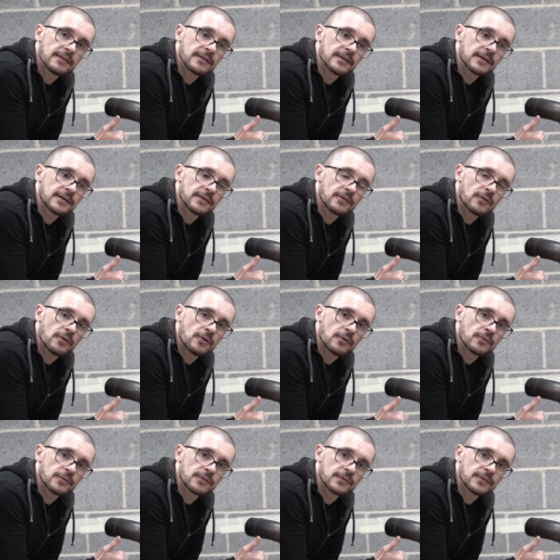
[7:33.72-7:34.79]

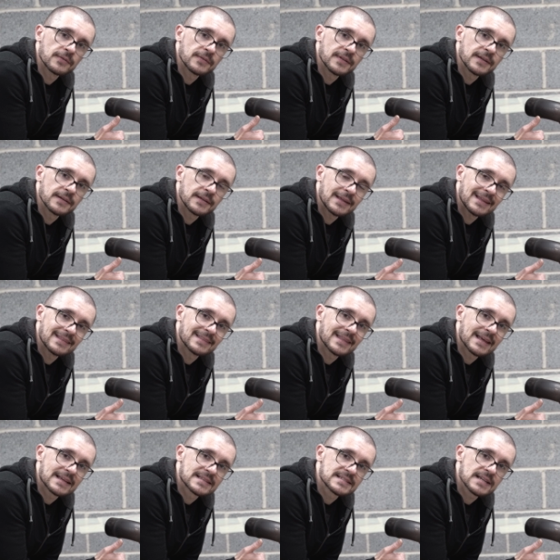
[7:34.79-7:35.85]
on the
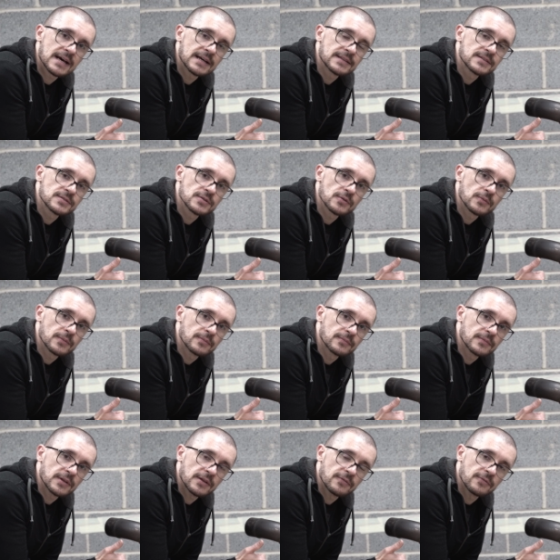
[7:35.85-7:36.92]
intake side, so
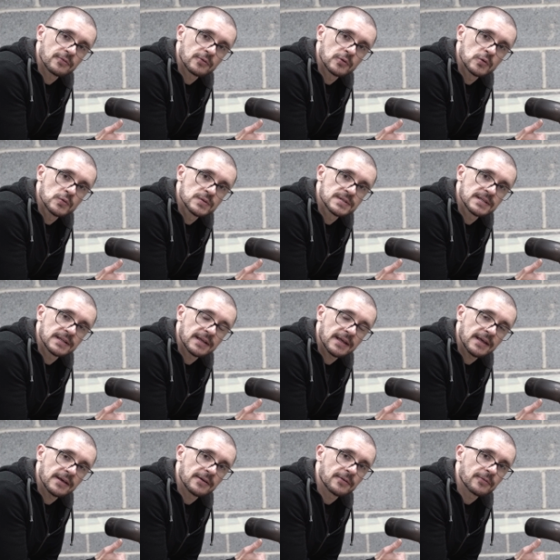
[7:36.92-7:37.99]
if you're losing
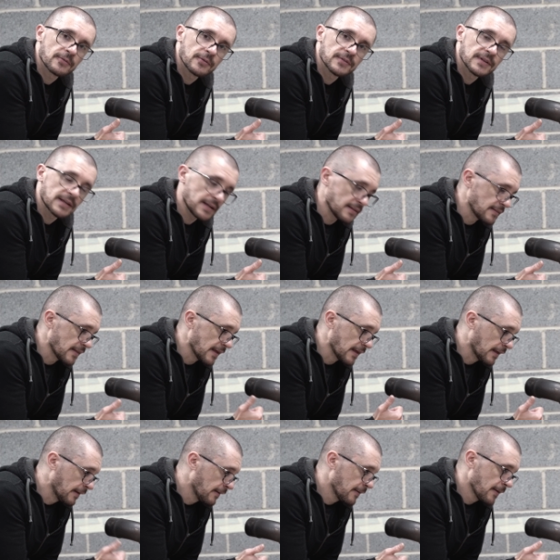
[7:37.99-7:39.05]
air on the
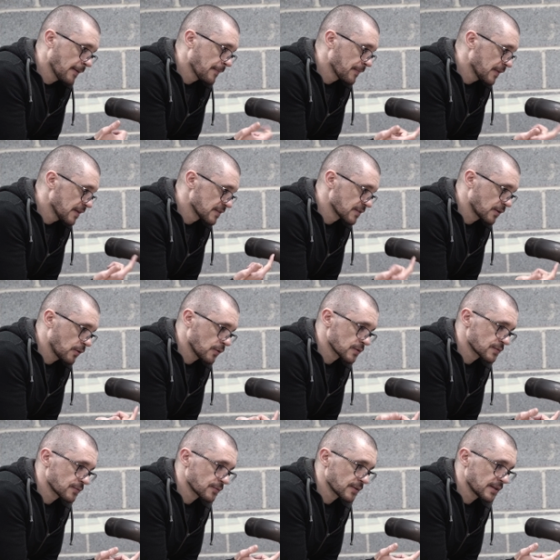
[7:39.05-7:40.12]
intake, is a
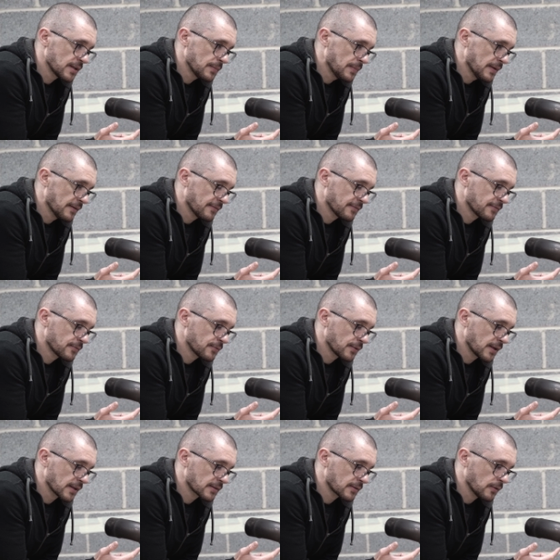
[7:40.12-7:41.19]
cause for the DPF to
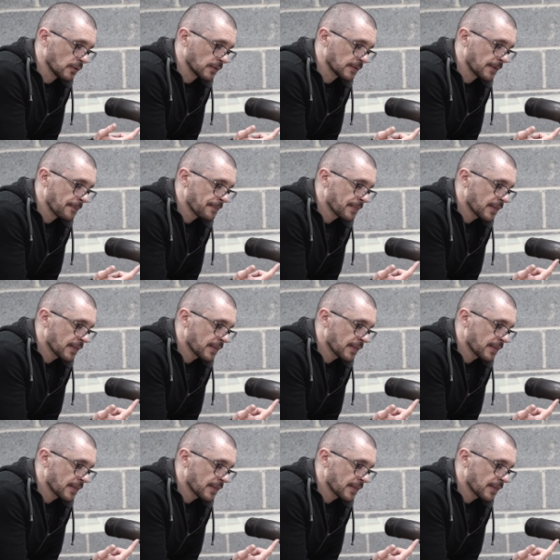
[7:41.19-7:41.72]
get clogged.